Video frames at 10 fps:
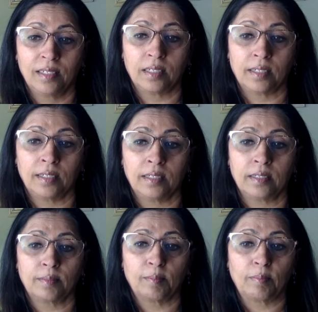right?
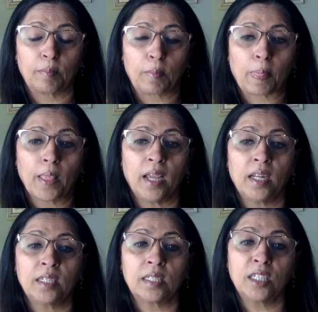
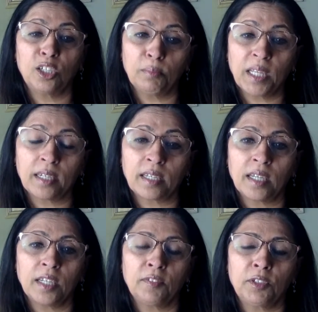And in
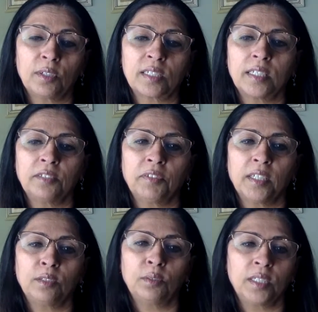America, if you are
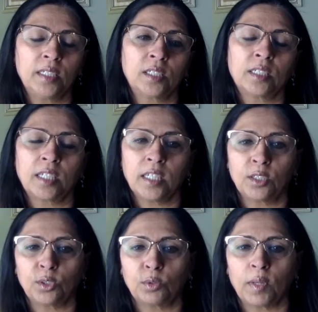certified to teach in K
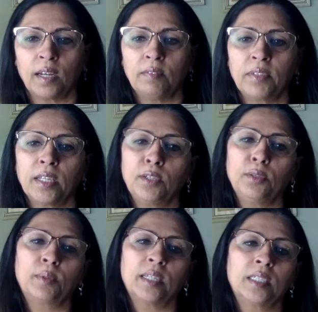to 12, then
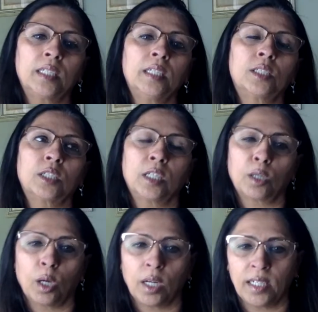you can teach in
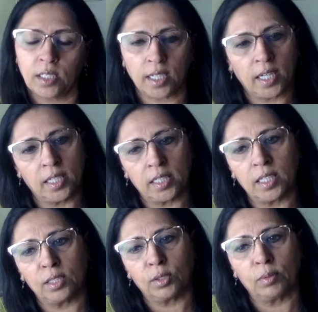college and
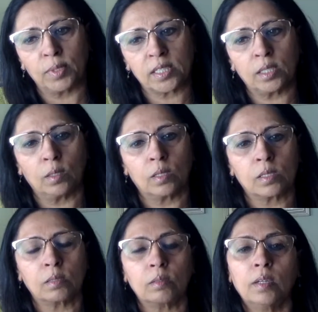in university
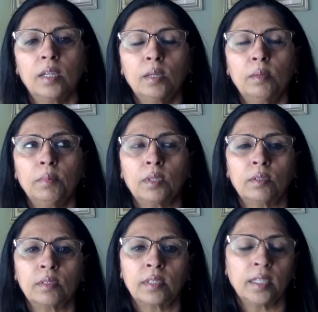also,
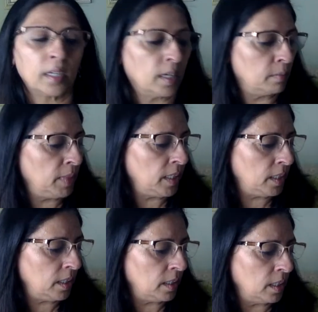because there are
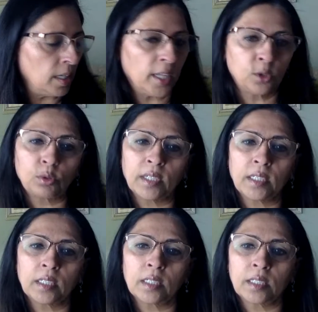many
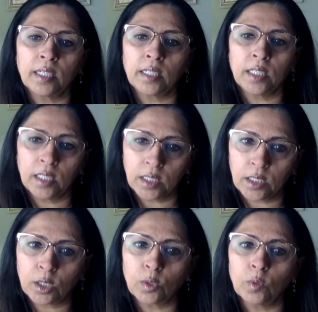educators, they teach
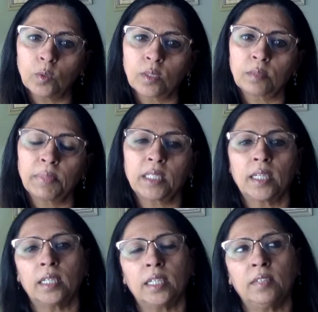in schools, but
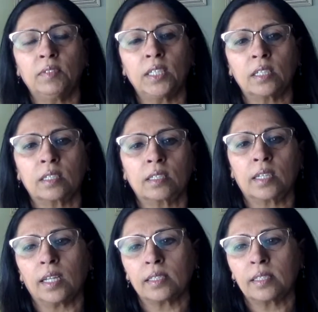then evening
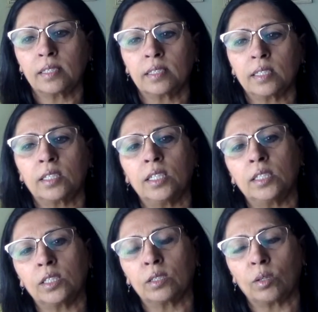classes, they
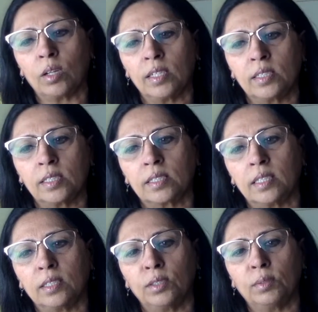teach in colleges
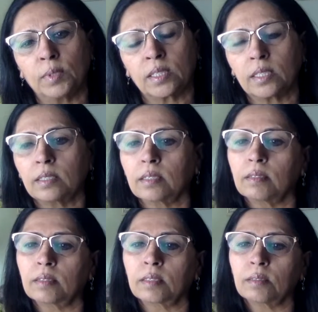and universities
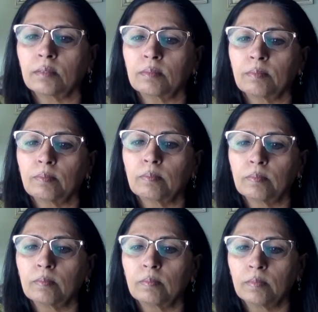also.
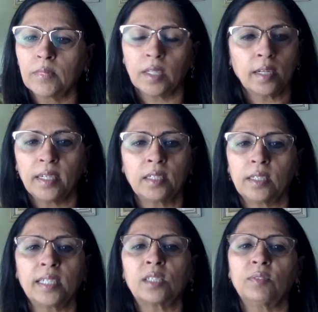Yeah,
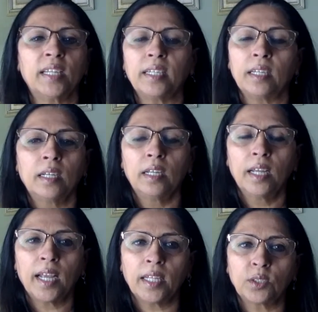it's very,
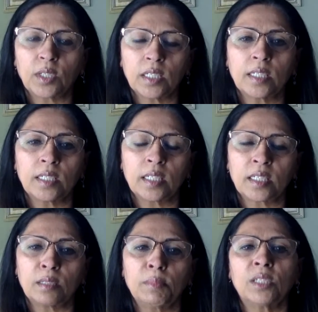education
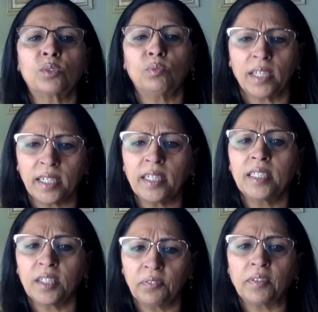system is very
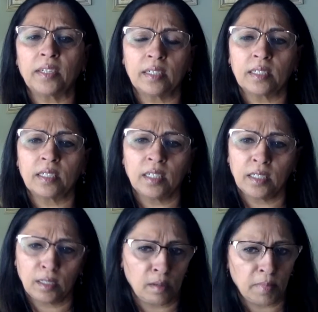different
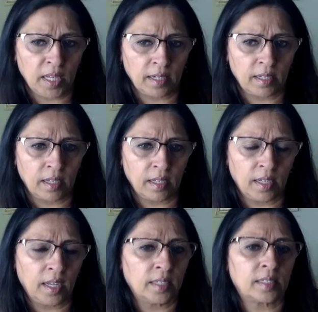in America
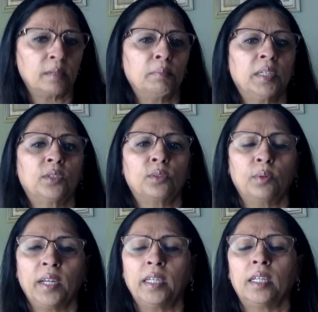as compared to
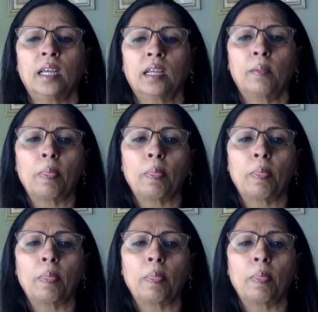India.